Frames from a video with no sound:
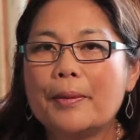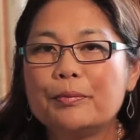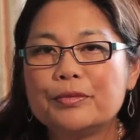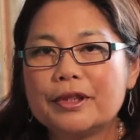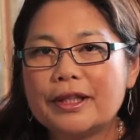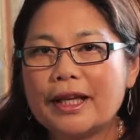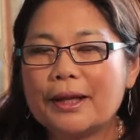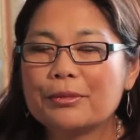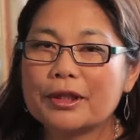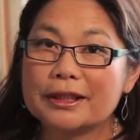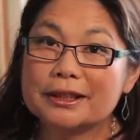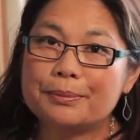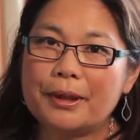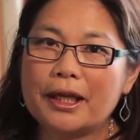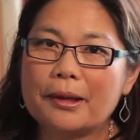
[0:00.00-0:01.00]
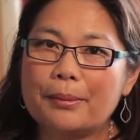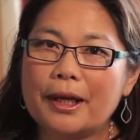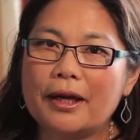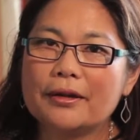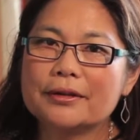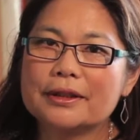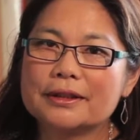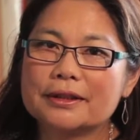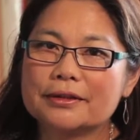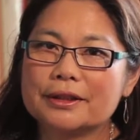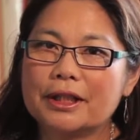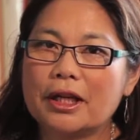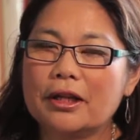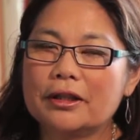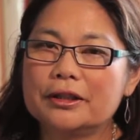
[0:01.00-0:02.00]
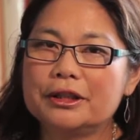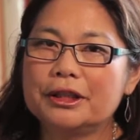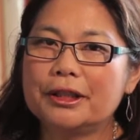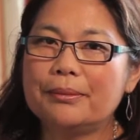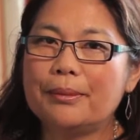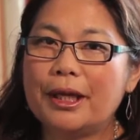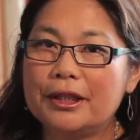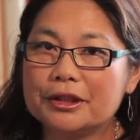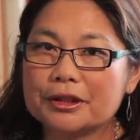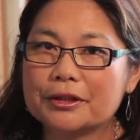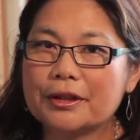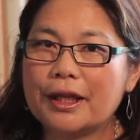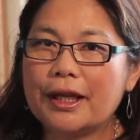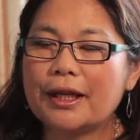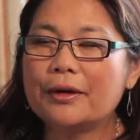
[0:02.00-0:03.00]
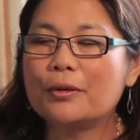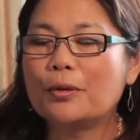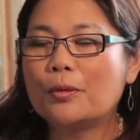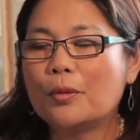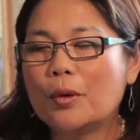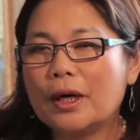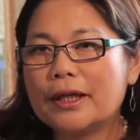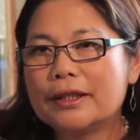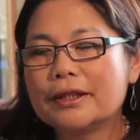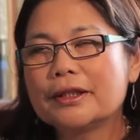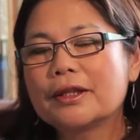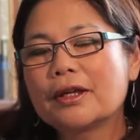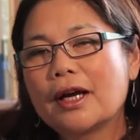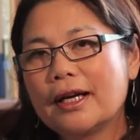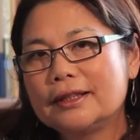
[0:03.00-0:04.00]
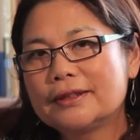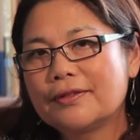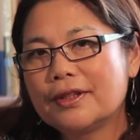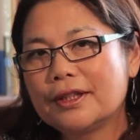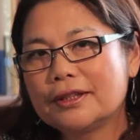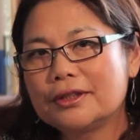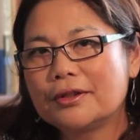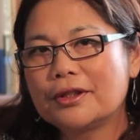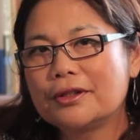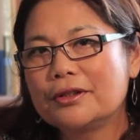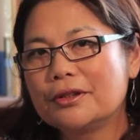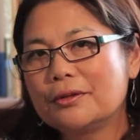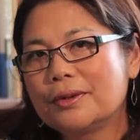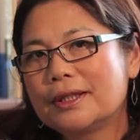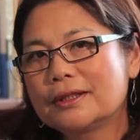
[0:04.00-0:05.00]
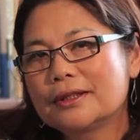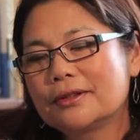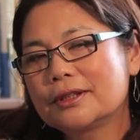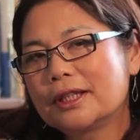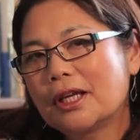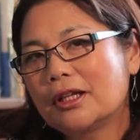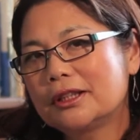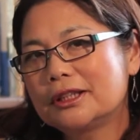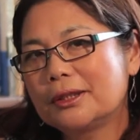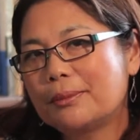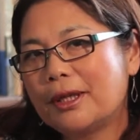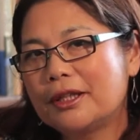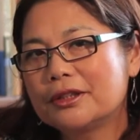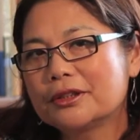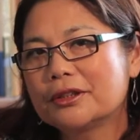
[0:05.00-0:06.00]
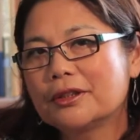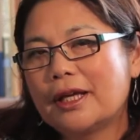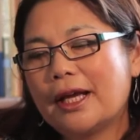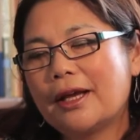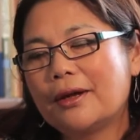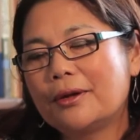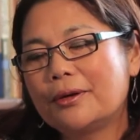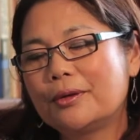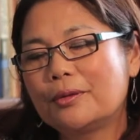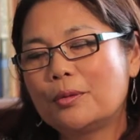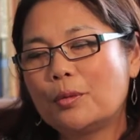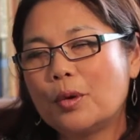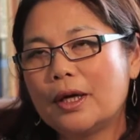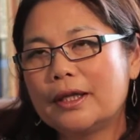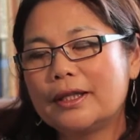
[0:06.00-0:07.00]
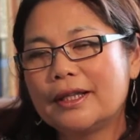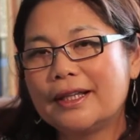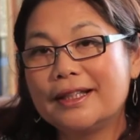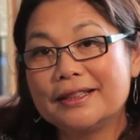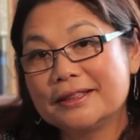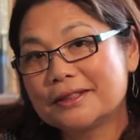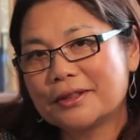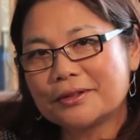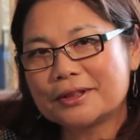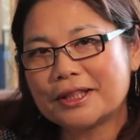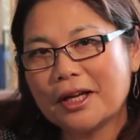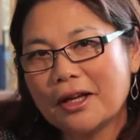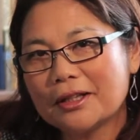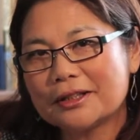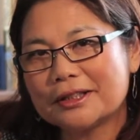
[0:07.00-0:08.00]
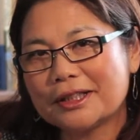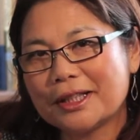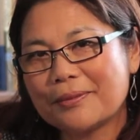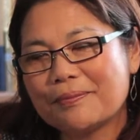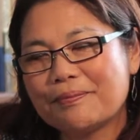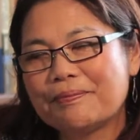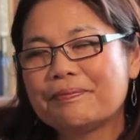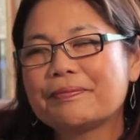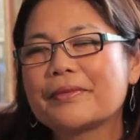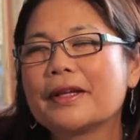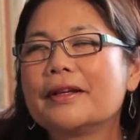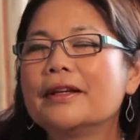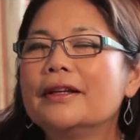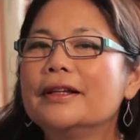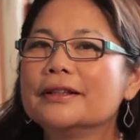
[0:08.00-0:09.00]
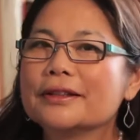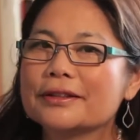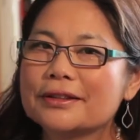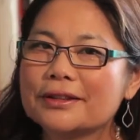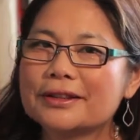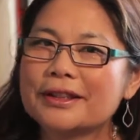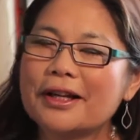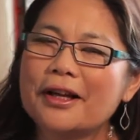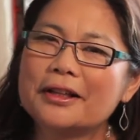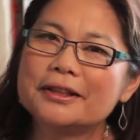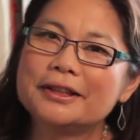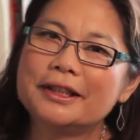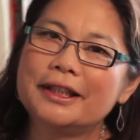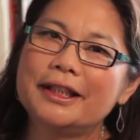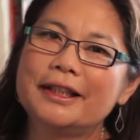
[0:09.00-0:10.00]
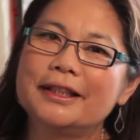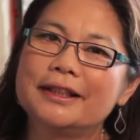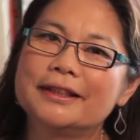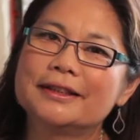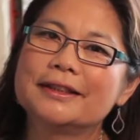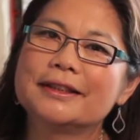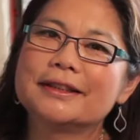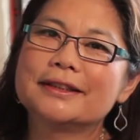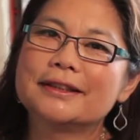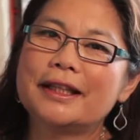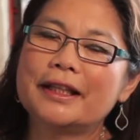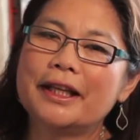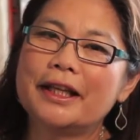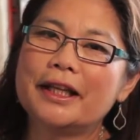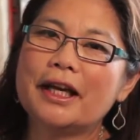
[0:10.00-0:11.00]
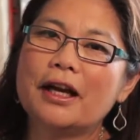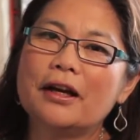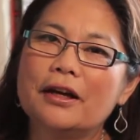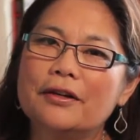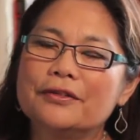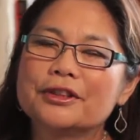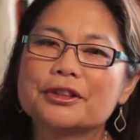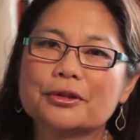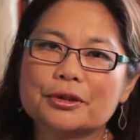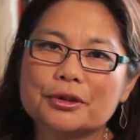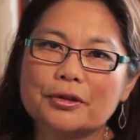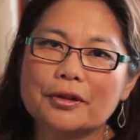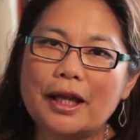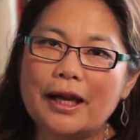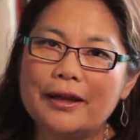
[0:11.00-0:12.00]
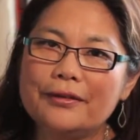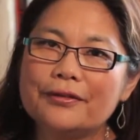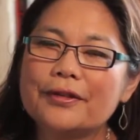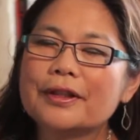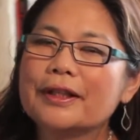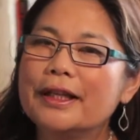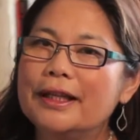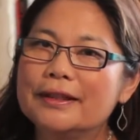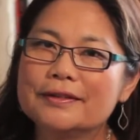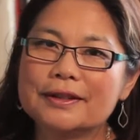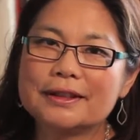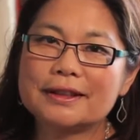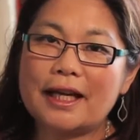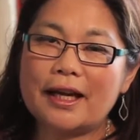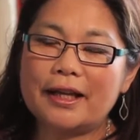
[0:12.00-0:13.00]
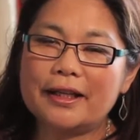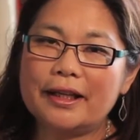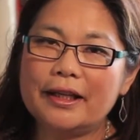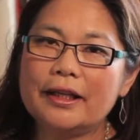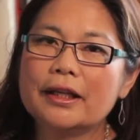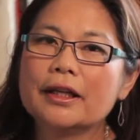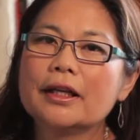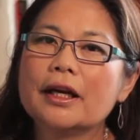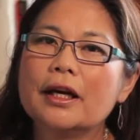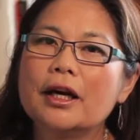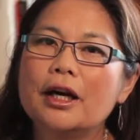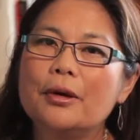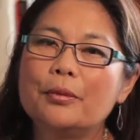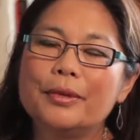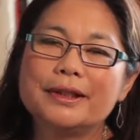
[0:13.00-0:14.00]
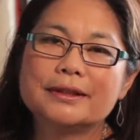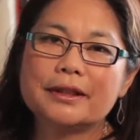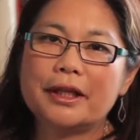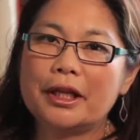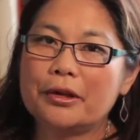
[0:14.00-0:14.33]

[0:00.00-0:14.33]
Today I'm going to speak about the sociology major and what kinds of things you can do with a sociology major and what is sociology. So sociology is the study of social life in society. We study